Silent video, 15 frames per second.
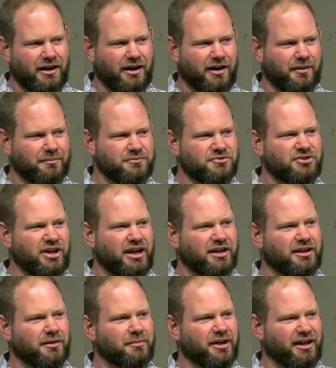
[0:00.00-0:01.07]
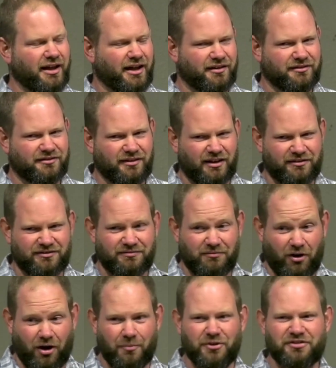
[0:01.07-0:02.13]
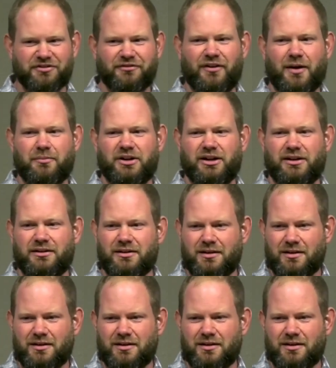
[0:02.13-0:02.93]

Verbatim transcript: um, Jacob as, as almost feminine.